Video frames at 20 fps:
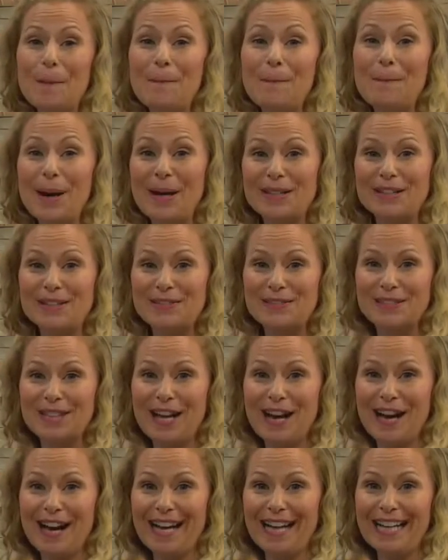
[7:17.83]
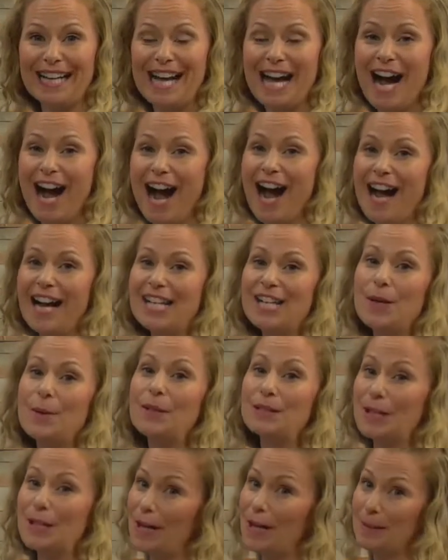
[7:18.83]
butterfly. I know
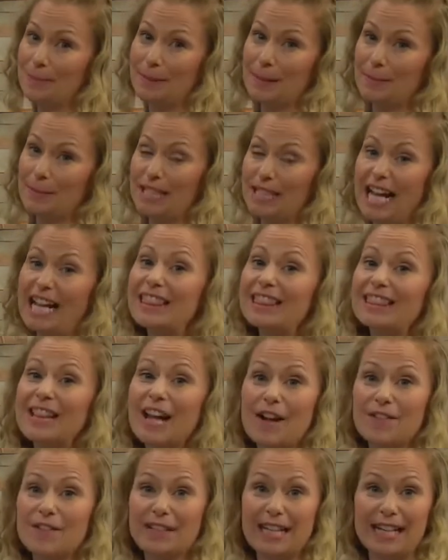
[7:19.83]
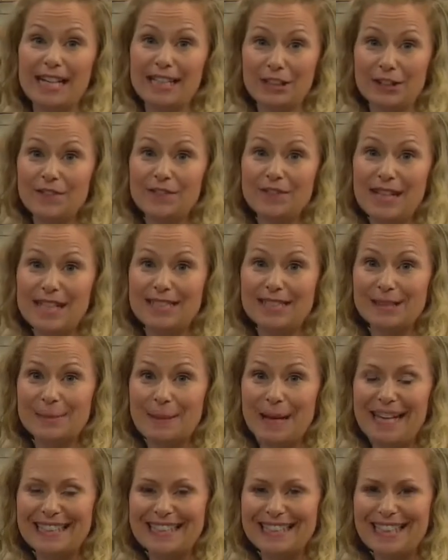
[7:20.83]
a lot of people that love getting their faces
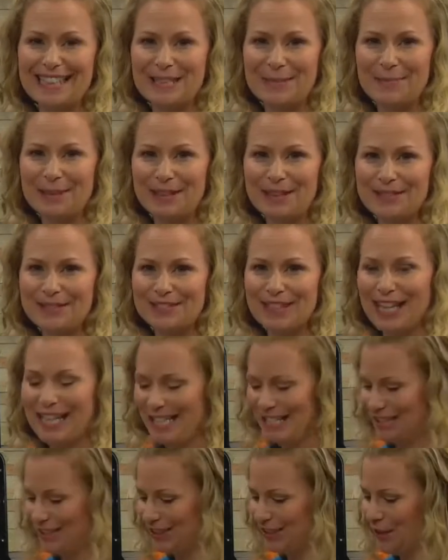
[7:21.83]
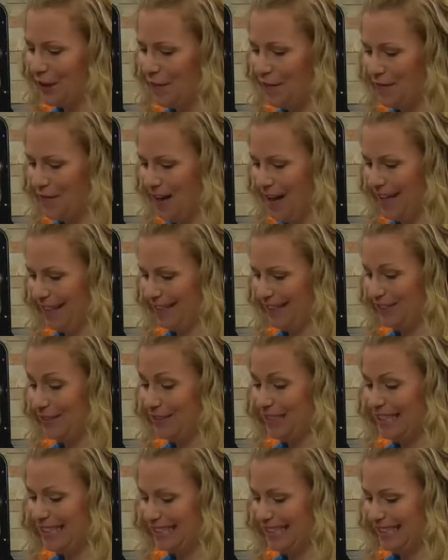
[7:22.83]
painted like a butterfly. It's so fun. So
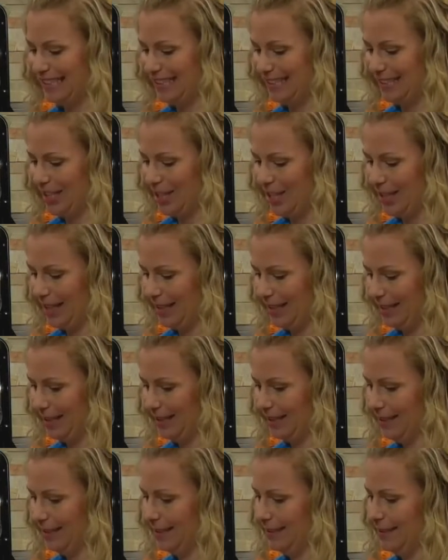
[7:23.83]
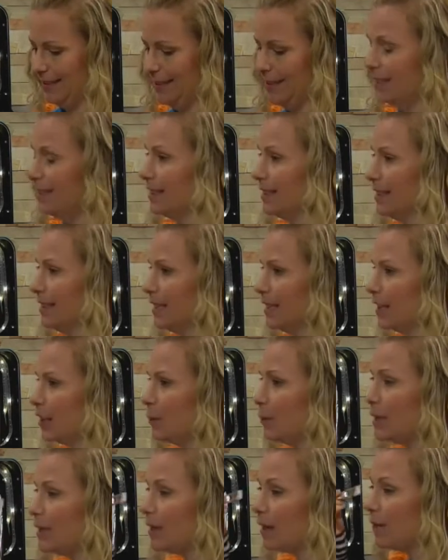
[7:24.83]
let's get started.
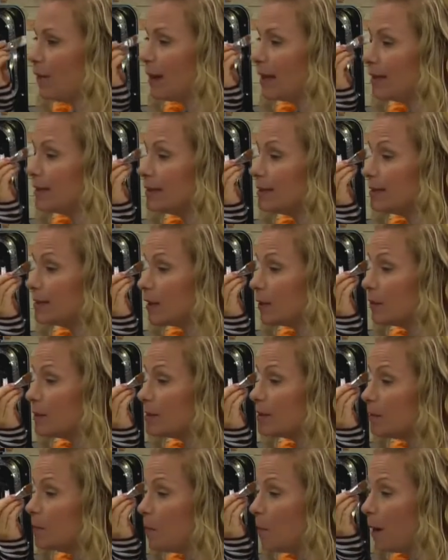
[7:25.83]
Here we go. I'm going to start with some